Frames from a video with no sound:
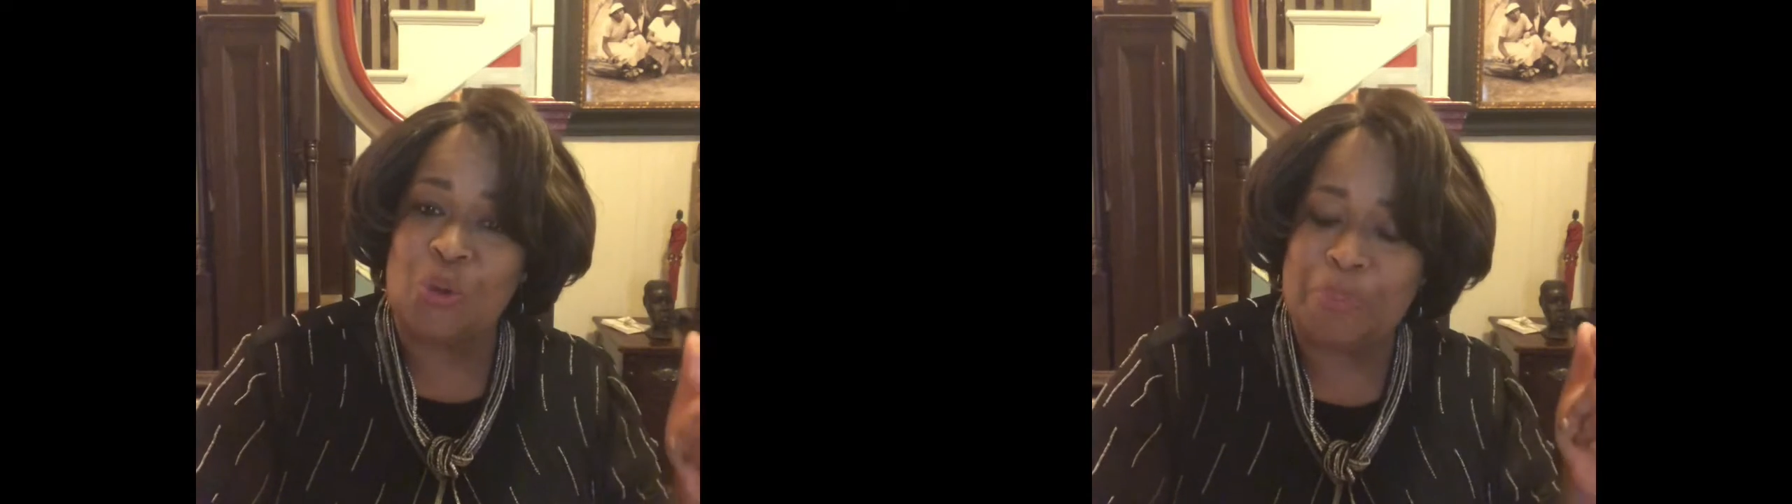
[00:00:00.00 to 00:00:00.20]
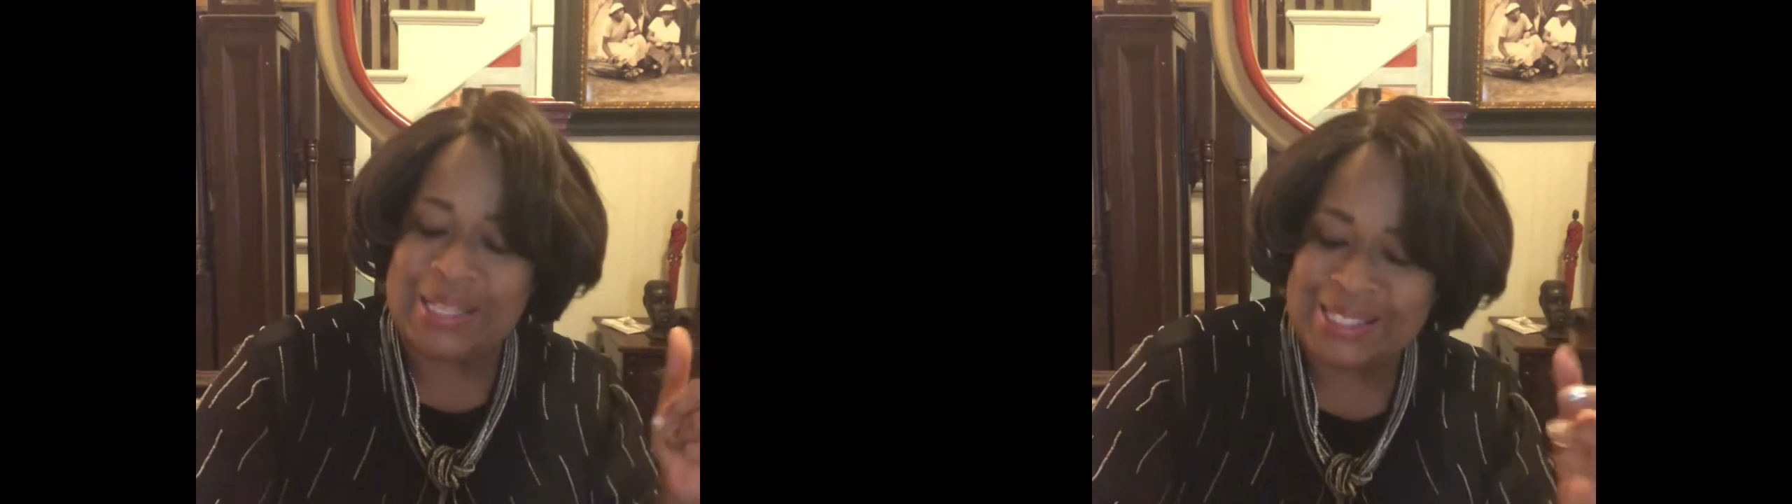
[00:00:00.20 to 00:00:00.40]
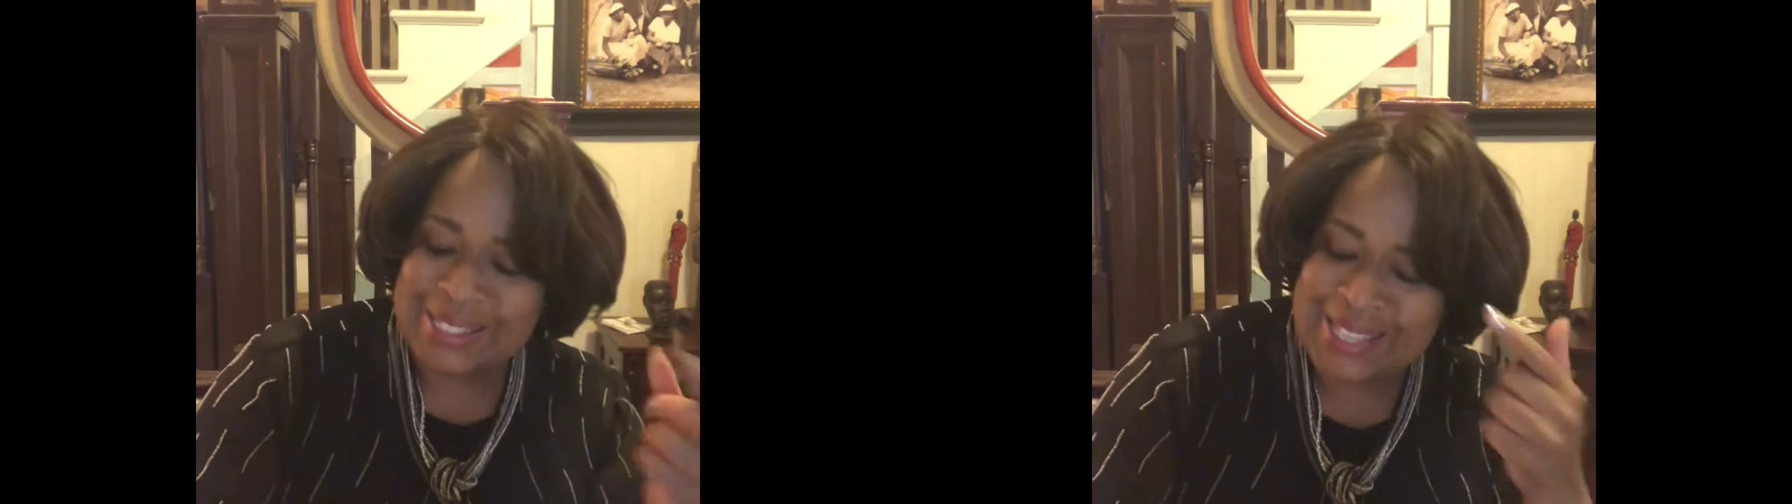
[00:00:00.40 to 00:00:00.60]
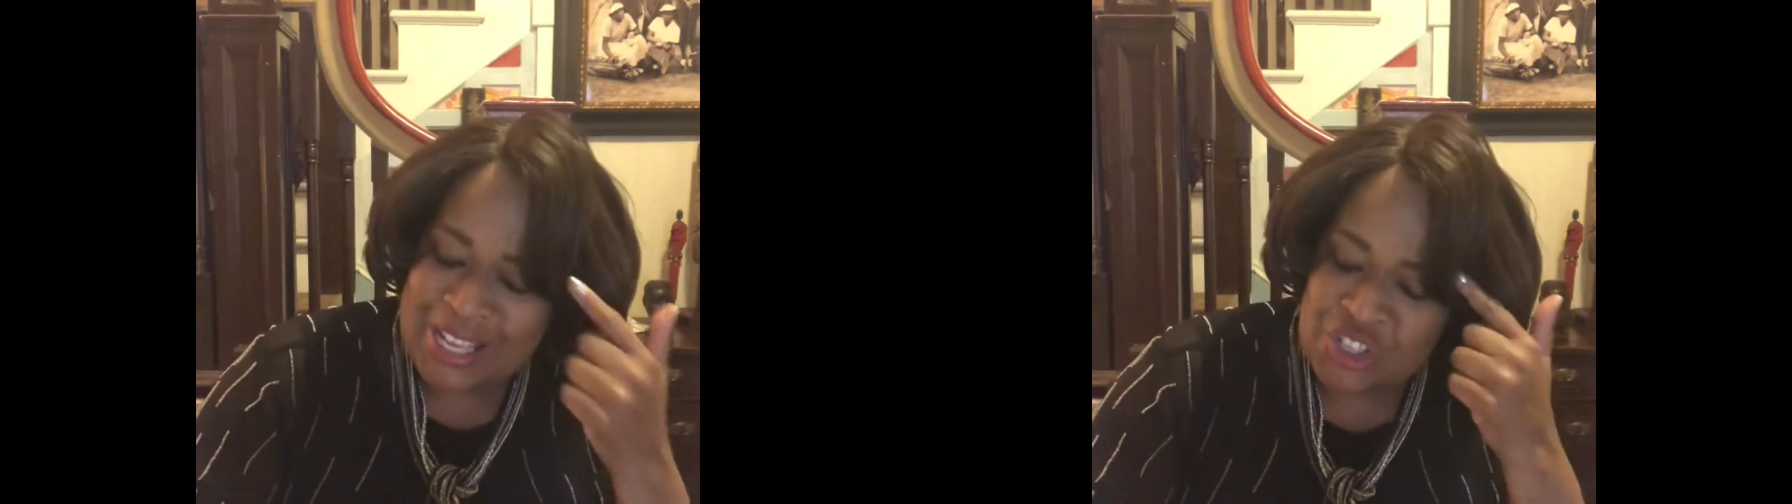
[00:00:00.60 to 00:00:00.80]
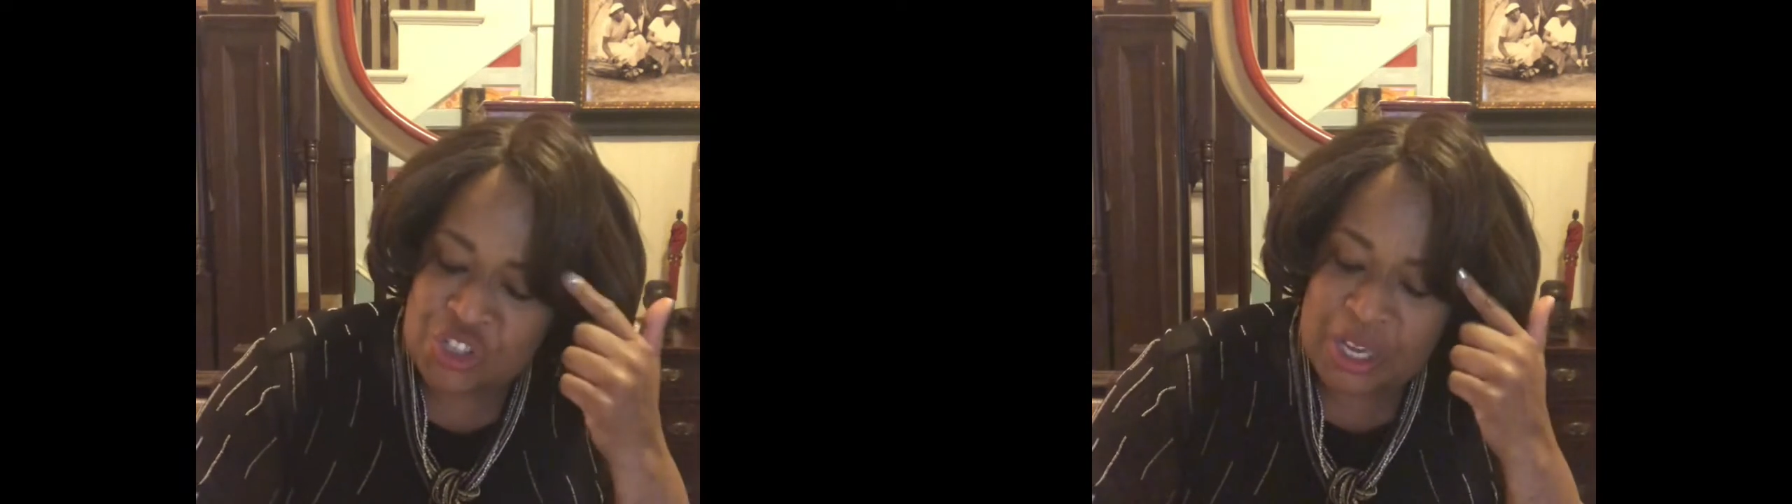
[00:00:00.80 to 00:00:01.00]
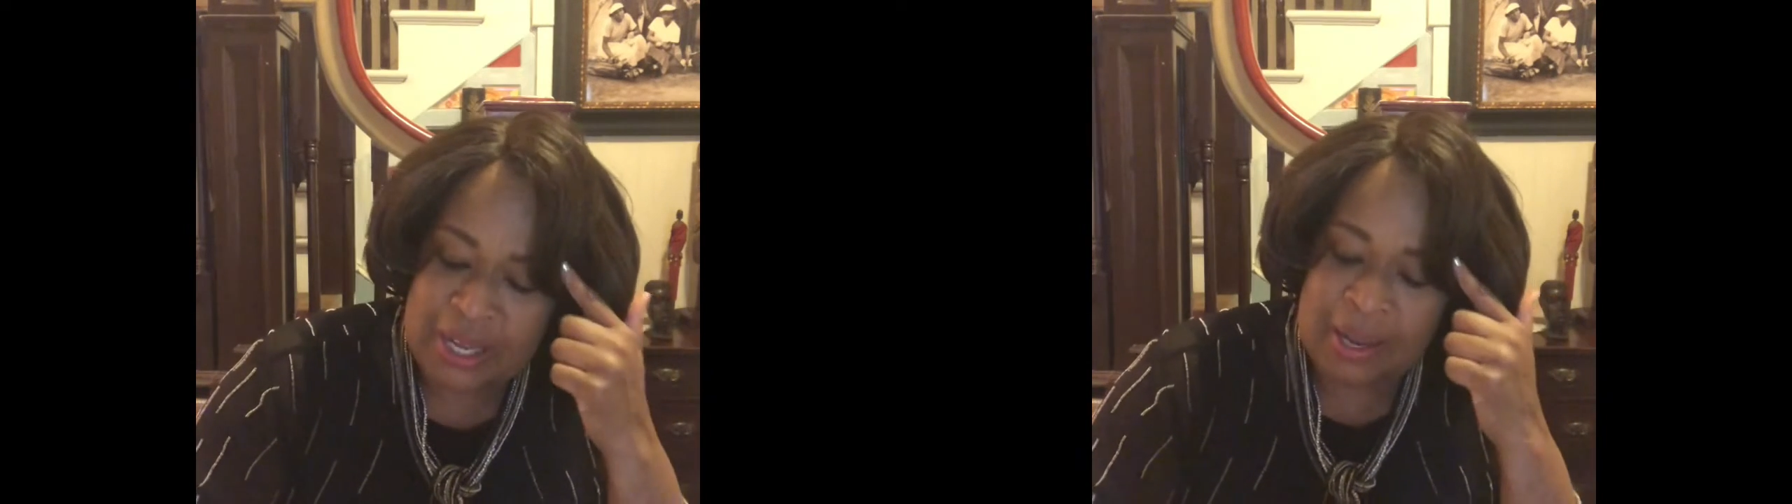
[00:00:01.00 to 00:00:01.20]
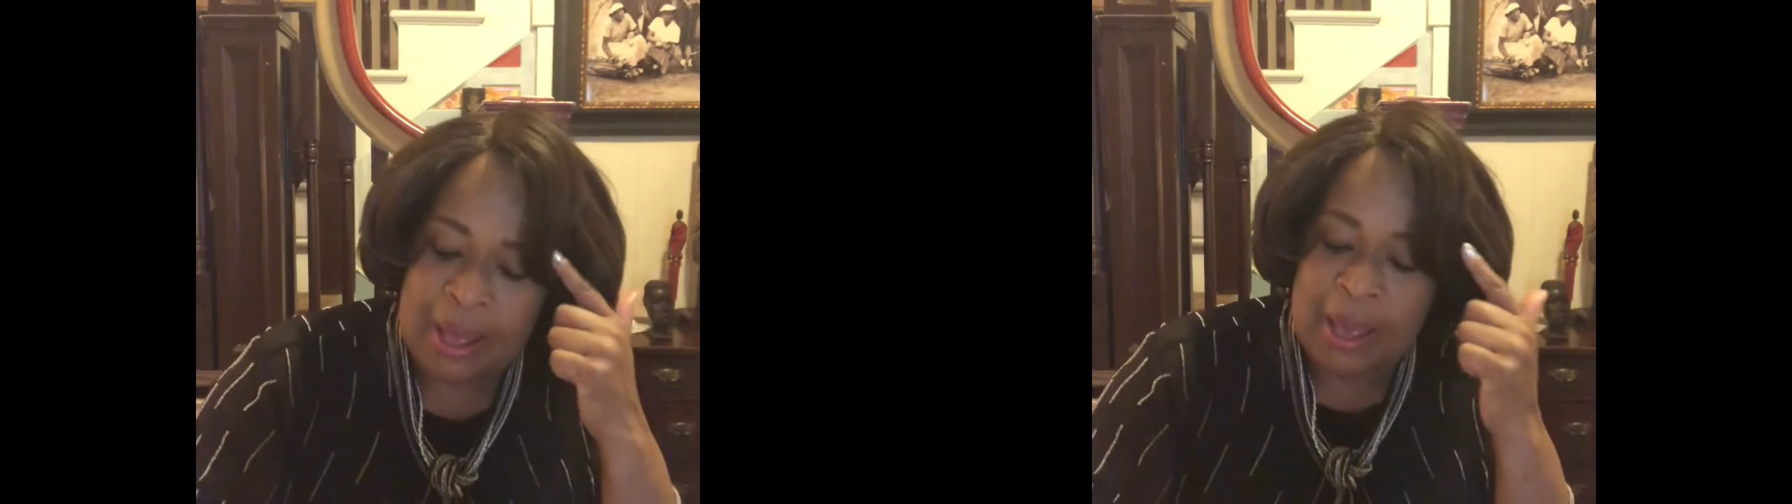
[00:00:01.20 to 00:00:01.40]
possession,